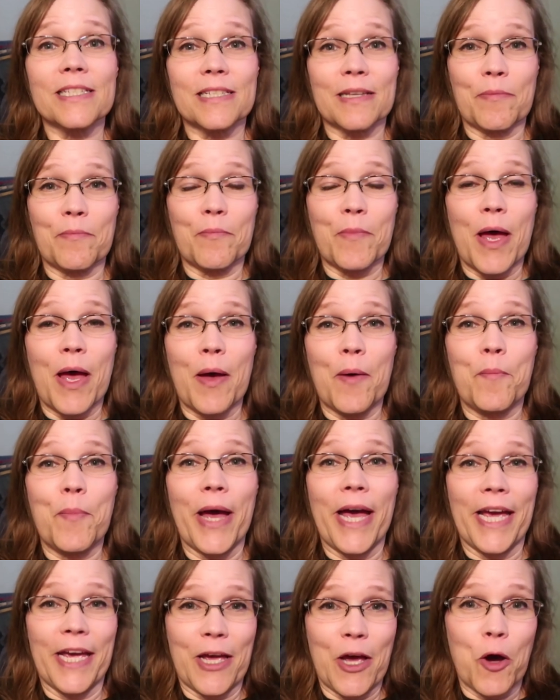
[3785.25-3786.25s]
some uh,
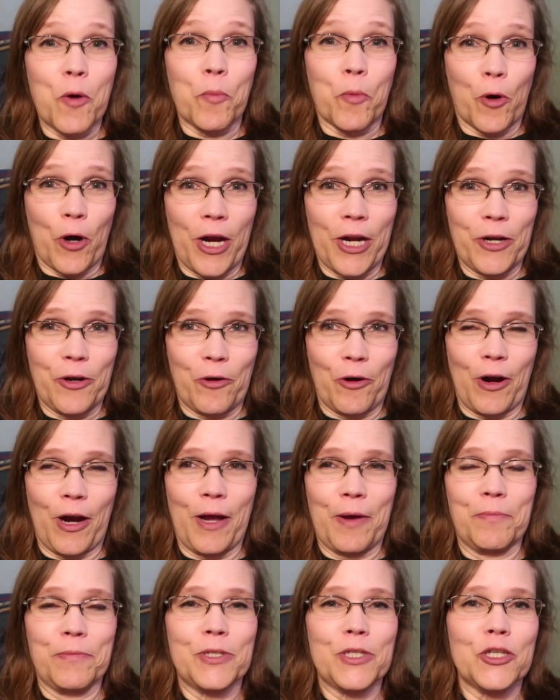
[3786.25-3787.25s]
panko
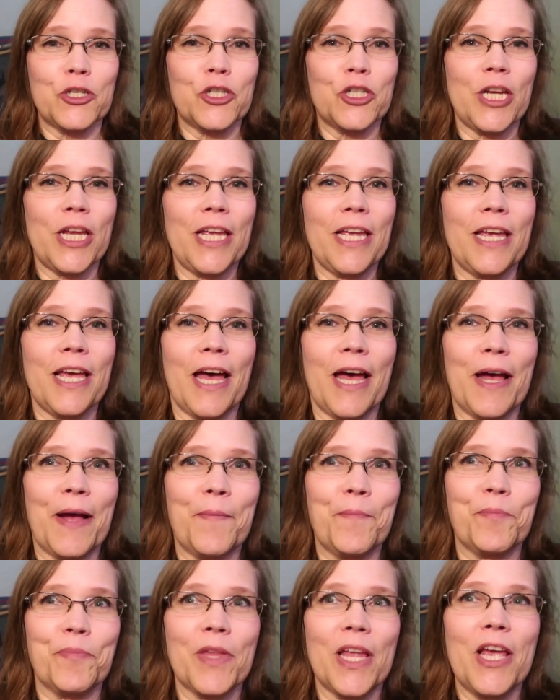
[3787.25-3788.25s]
breadcrumbs. She
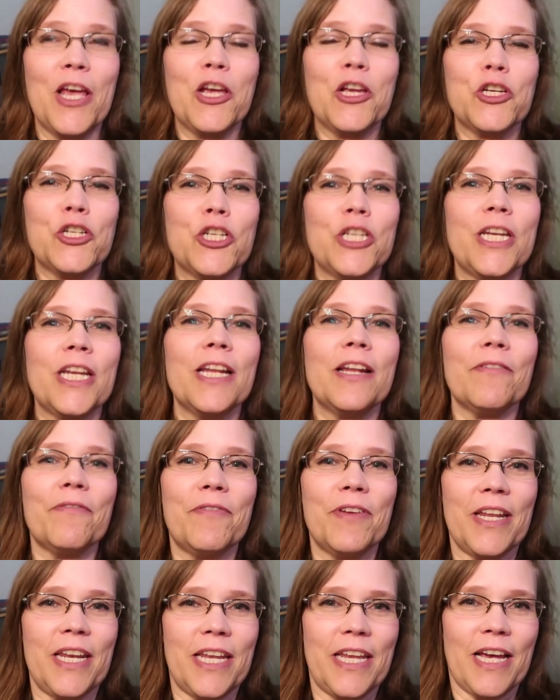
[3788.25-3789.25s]
um, she did a
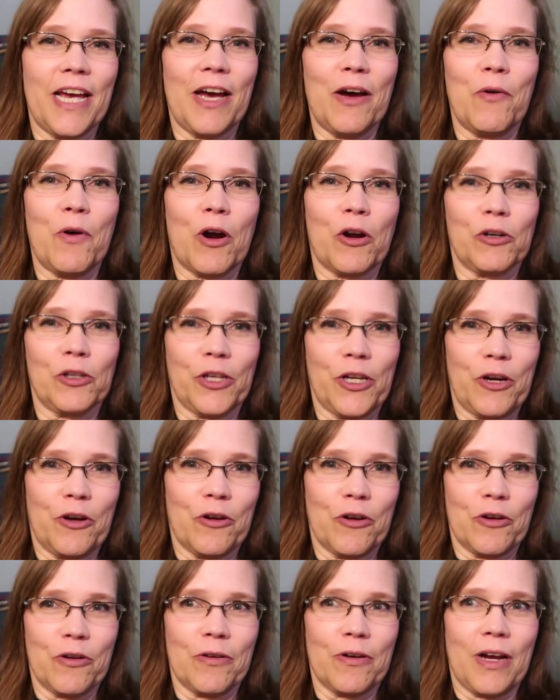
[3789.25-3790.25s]
video
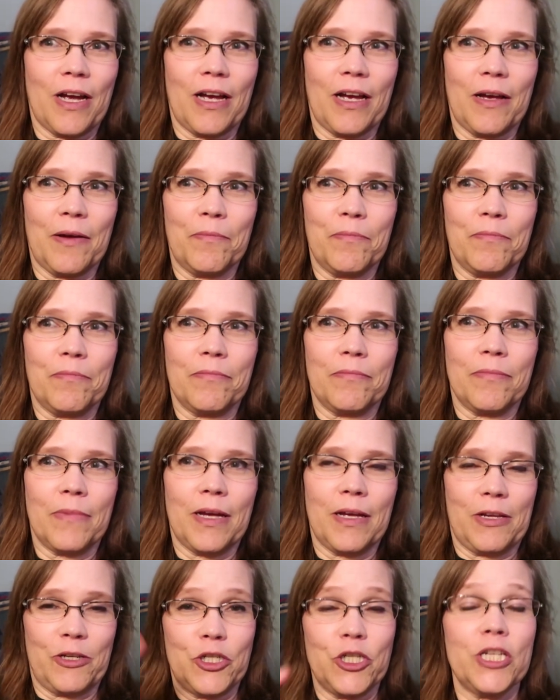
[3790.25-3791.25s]
earlier.
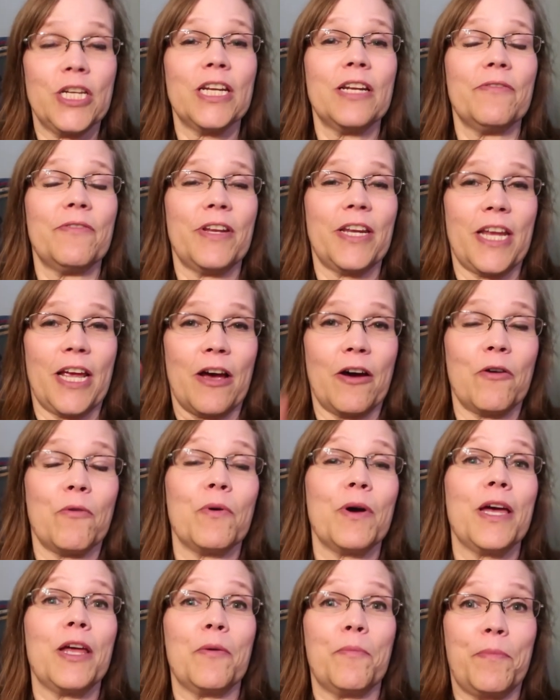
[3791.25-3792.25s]
Uh, she did a
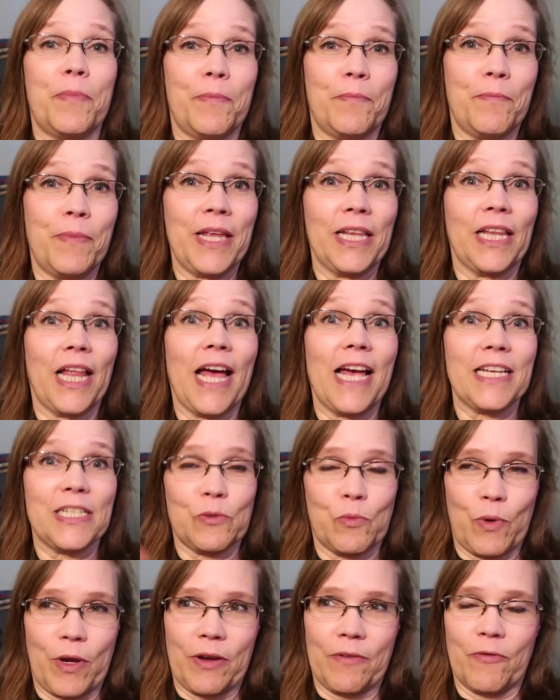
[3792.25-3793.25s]
video. It'll be
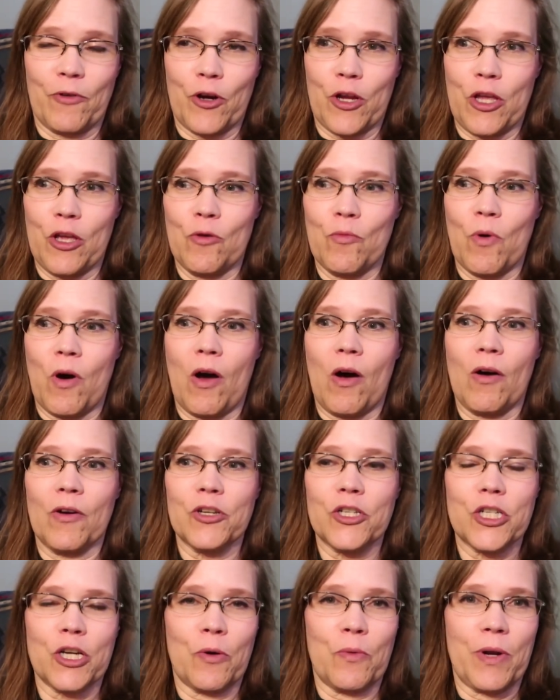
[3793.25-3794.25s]
last week for you all
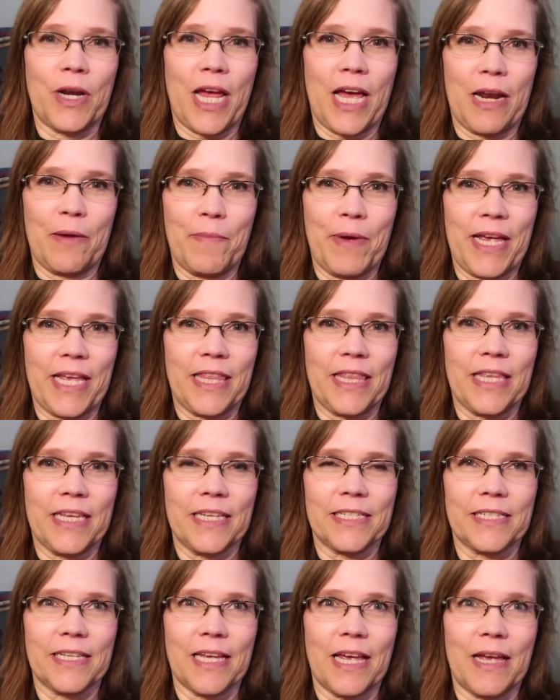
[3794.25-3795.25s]
showing how to make
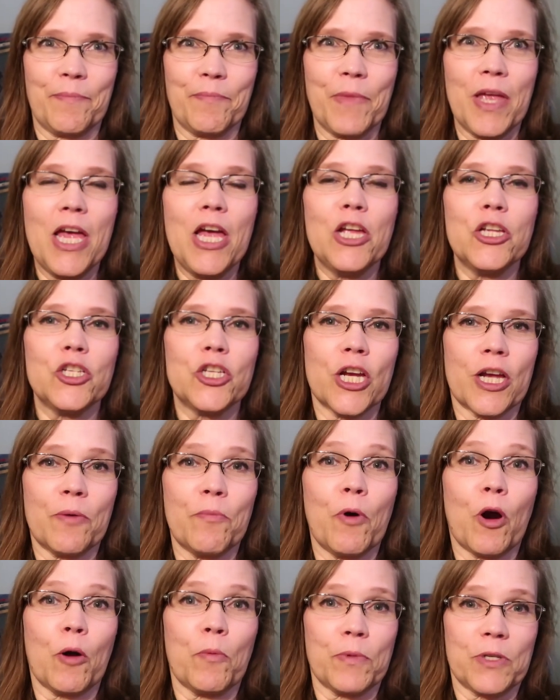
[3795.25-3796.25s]
this um, chicken
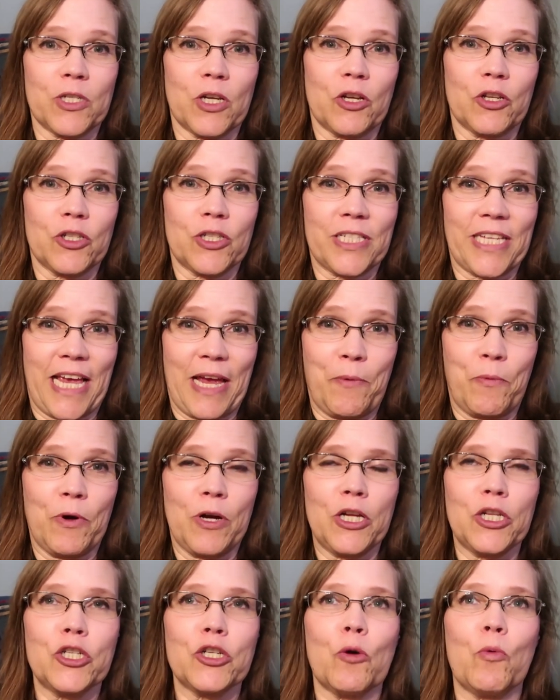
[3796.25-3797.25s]
parmesan
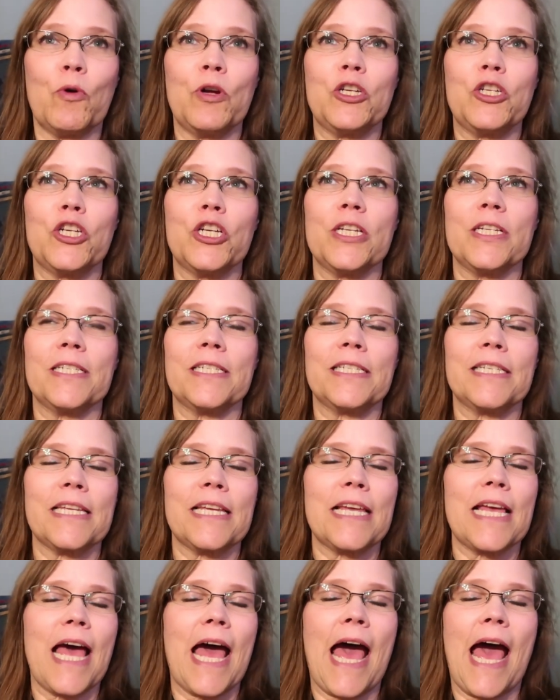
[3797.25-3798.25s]
sandwich, which is
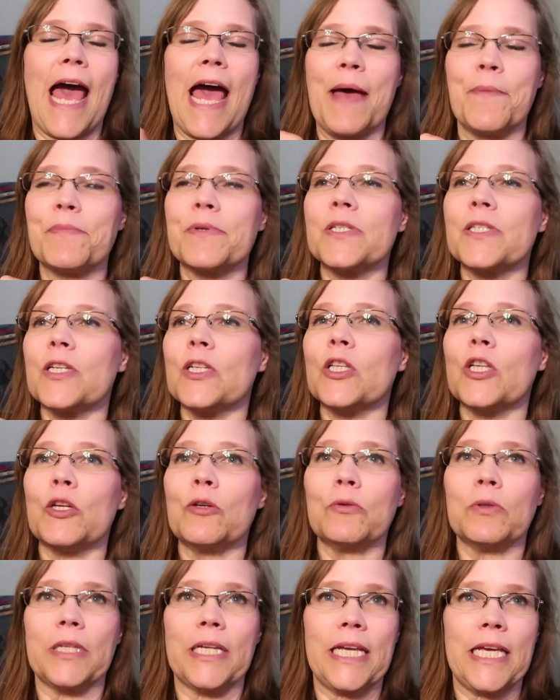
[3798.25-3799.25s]

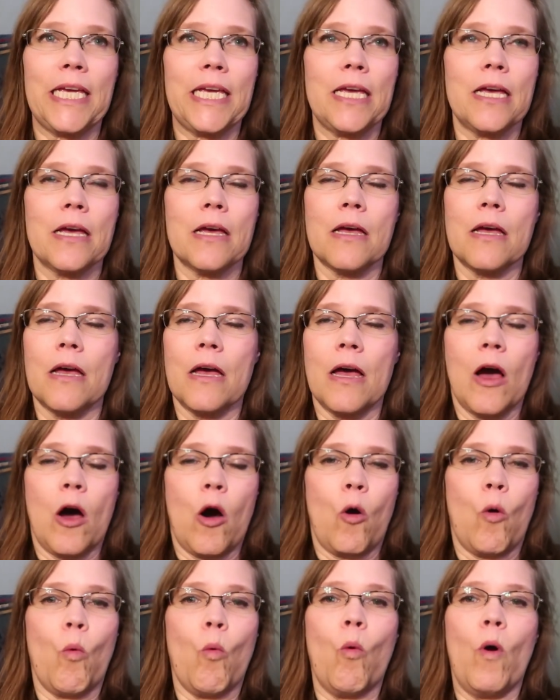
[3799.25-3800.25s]
absolutely
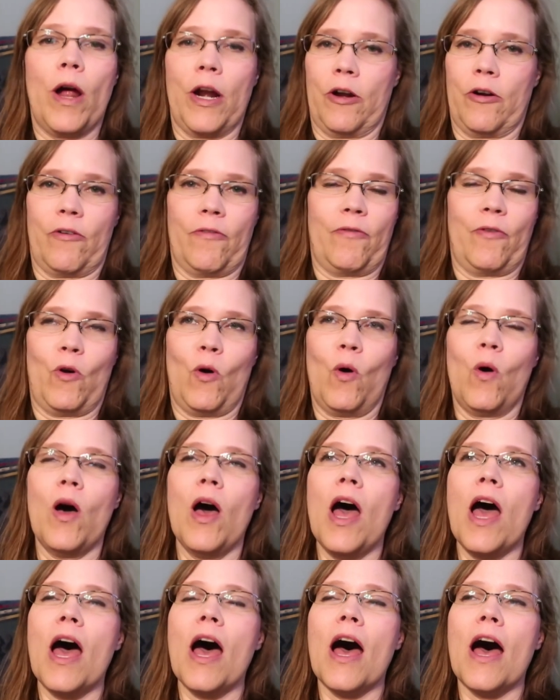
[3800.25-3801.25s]
wonderful.